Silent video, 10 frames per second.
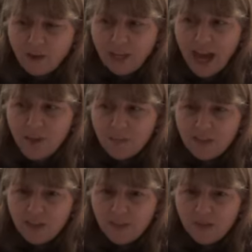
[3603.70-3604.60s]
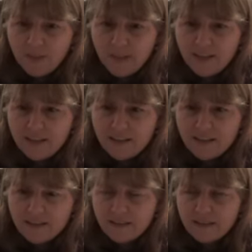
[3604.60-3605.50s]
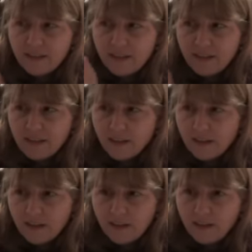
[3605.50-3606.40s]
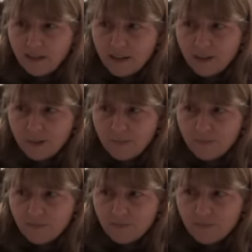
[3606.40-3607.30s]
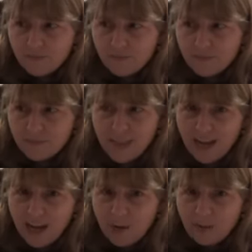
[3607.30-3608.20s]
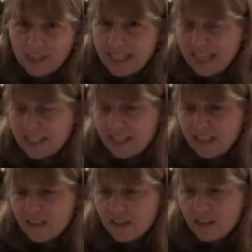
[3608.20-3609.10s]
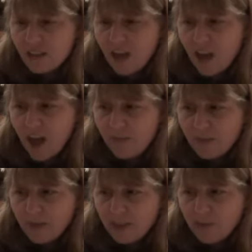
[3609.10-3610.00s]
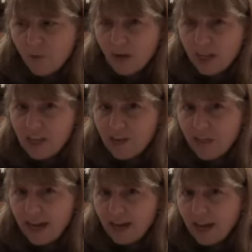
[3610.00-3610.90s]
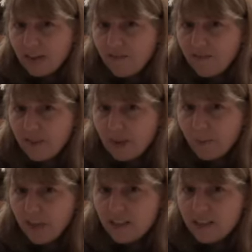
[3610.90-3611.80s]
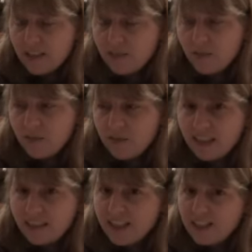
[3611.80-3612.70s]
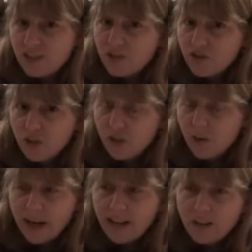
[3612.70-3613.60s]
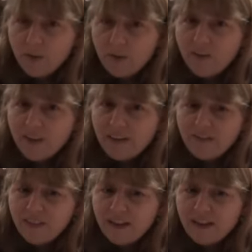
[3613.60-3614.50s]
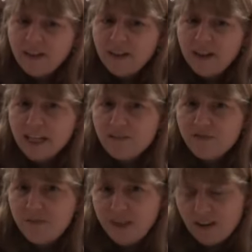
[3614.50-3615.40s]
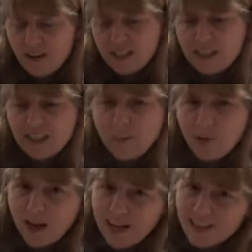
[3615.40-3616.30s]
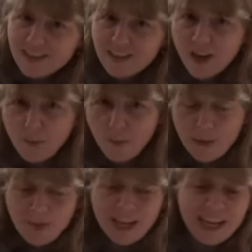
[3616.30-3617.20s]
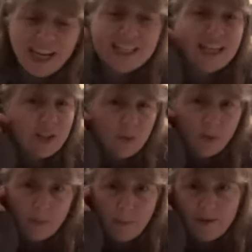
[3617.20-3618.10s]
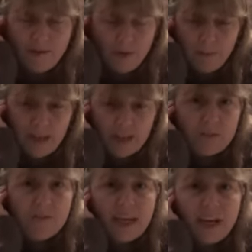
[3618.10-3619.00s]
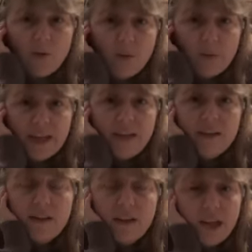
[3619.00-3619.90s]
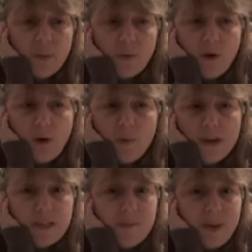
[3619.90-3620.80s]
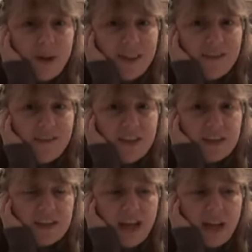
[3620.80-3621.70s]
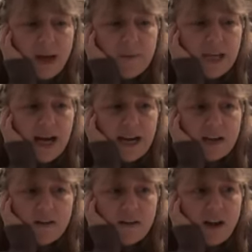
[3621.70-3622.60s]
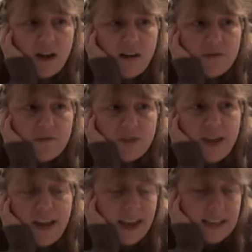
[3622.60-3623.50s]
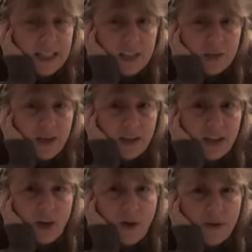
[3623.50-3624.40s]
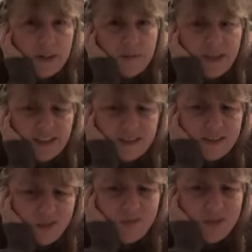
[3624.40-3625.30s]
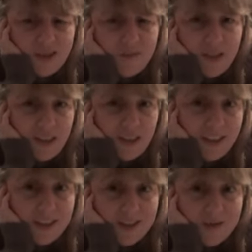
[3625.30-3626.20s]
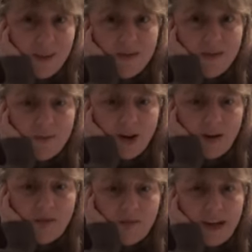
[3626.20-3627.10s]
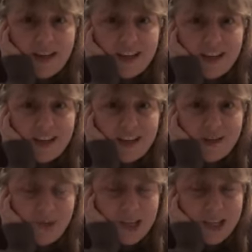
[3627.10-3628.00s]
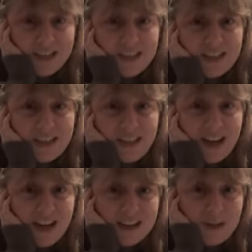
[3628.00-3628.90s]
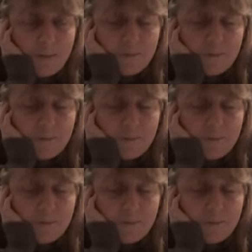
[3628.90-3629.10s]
only happened to you because that guy was sexist, I really don't want to hear that kind of thing, because I don't think that it's true, and I don't think that it's fair to separate my being an asexual woman from me just being a woman. It will always be relevant, and I'm tired of asexuality always being assumed to be the least relevant part of my identity, because it is not.